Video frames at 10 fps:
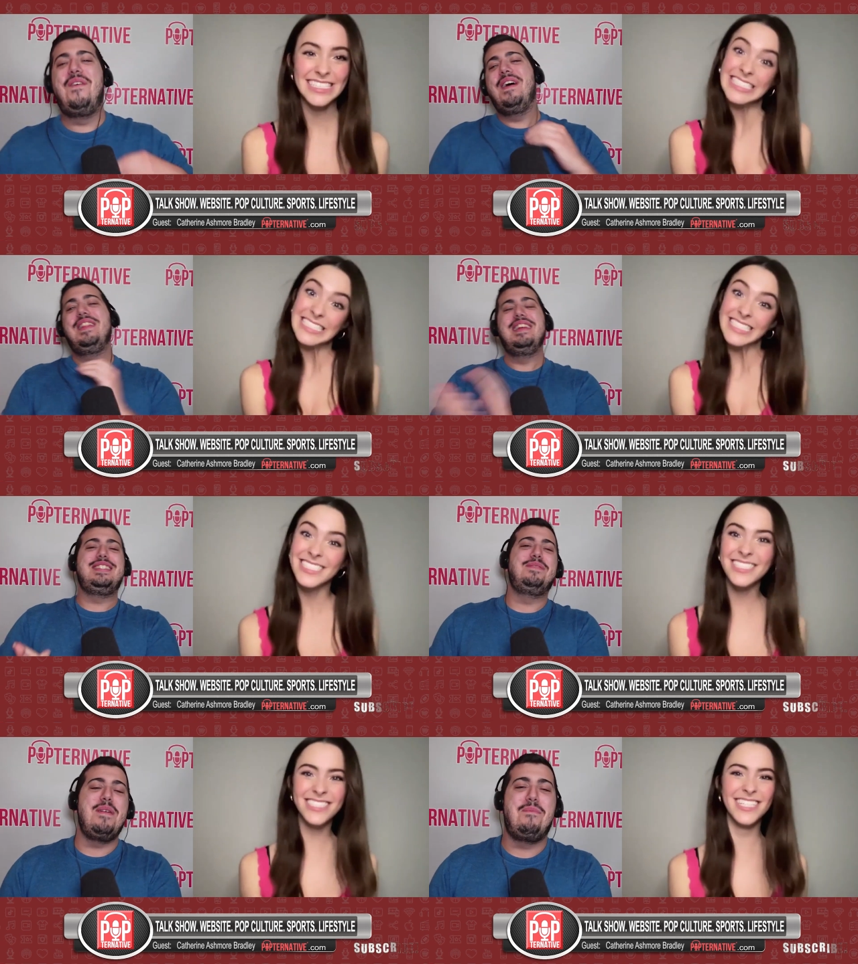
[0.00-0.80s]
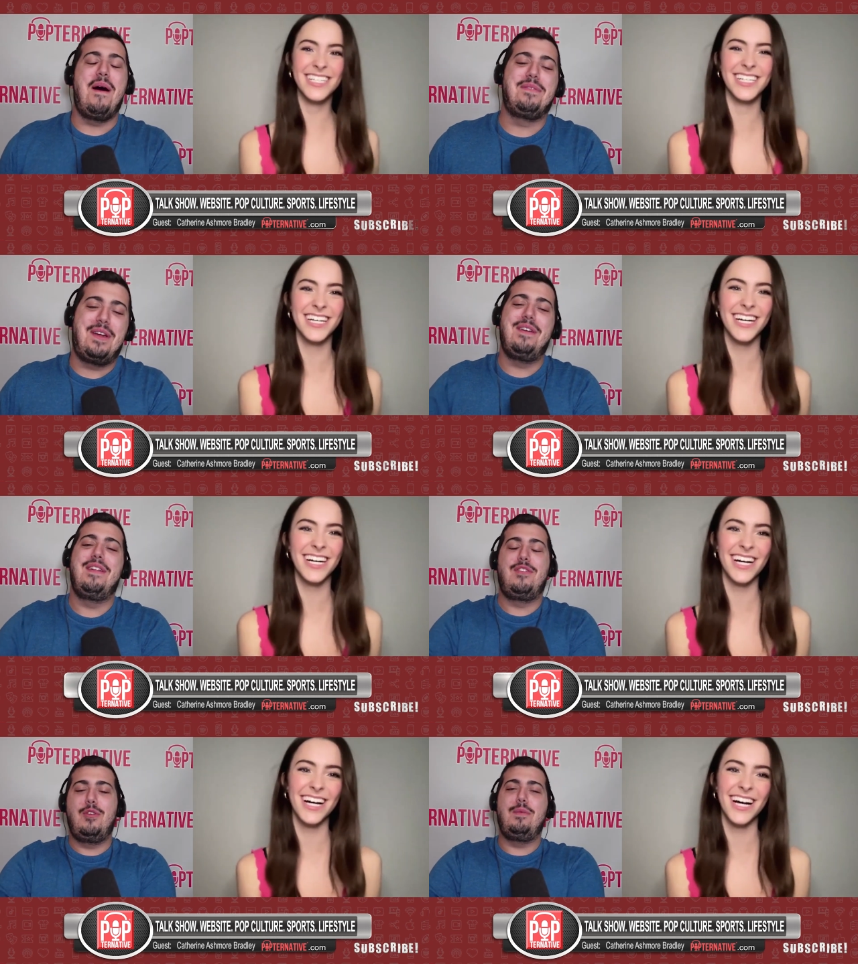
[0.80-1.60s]
Speaker 1: well, this has been Popternative,
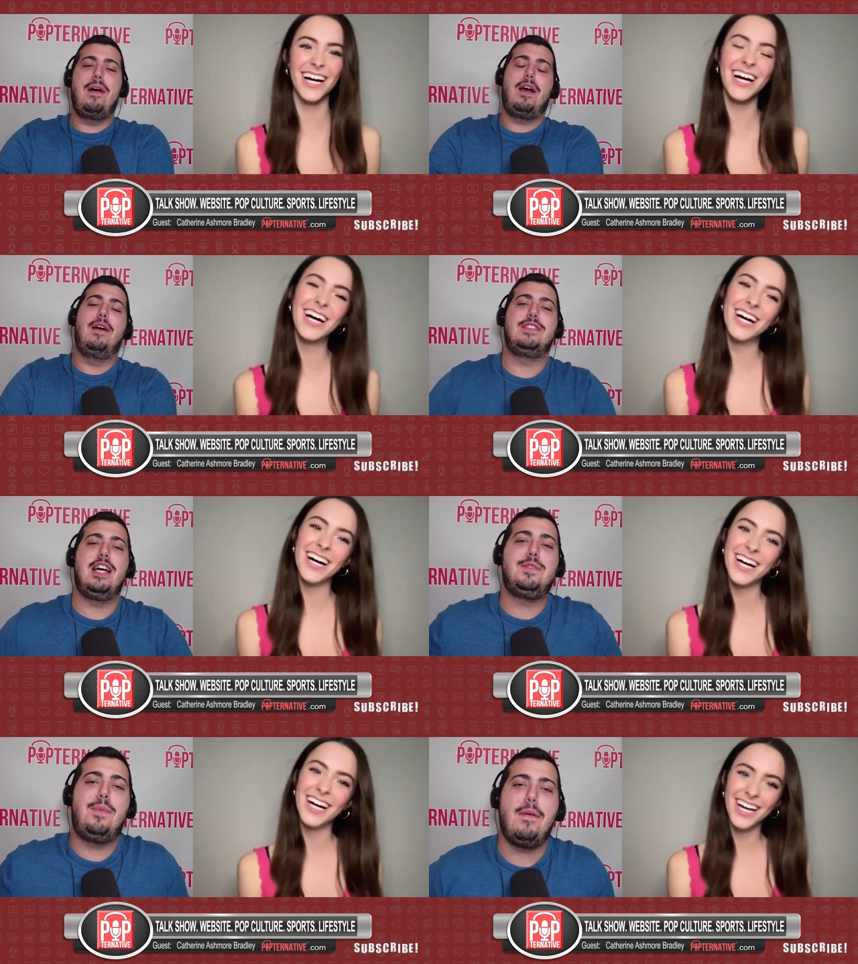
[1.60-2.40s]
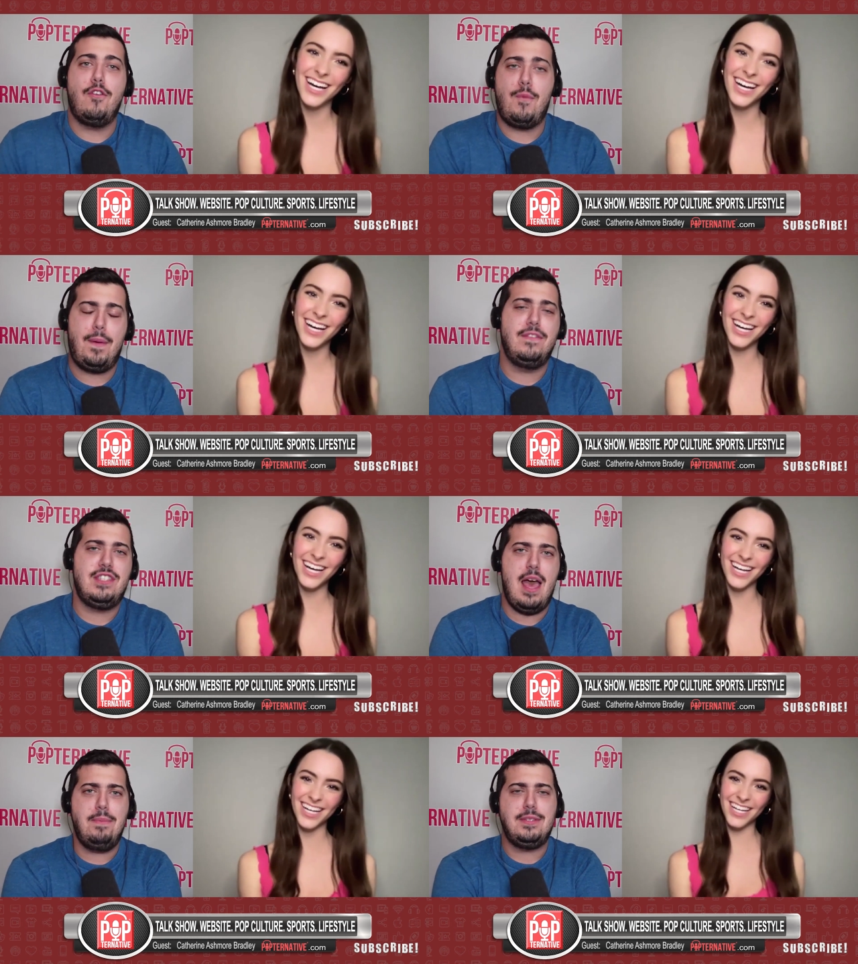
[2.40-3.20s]
youtube.com slash Popternative previous
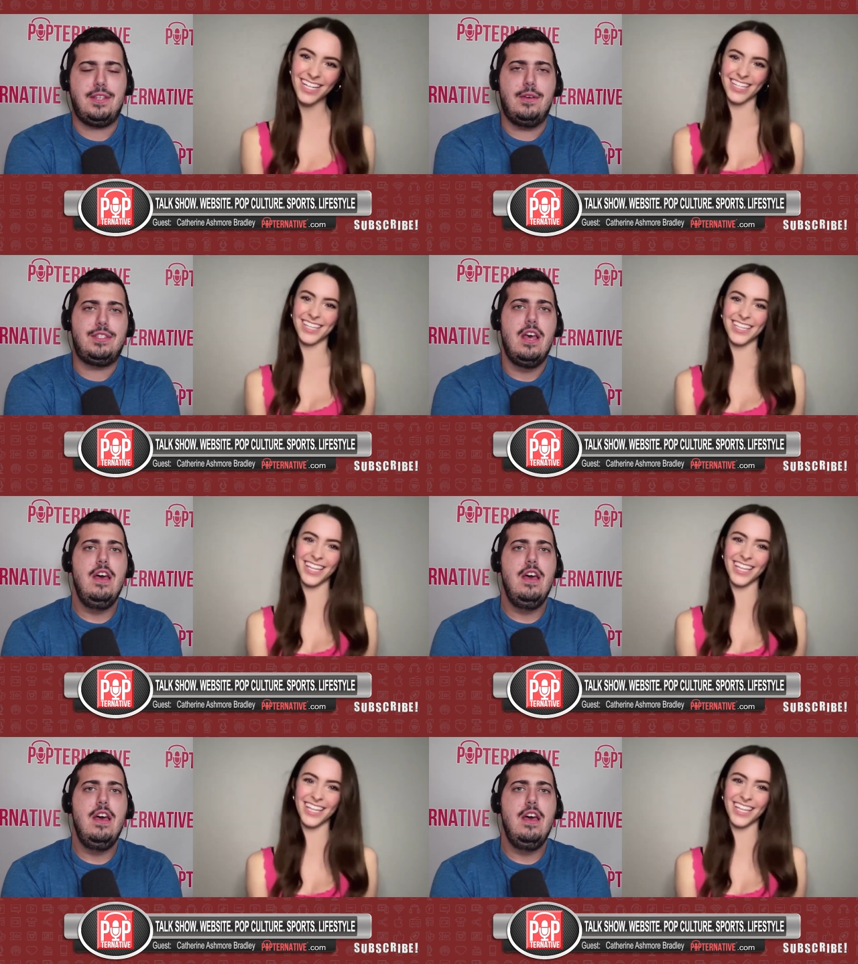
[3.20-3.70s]
episodes.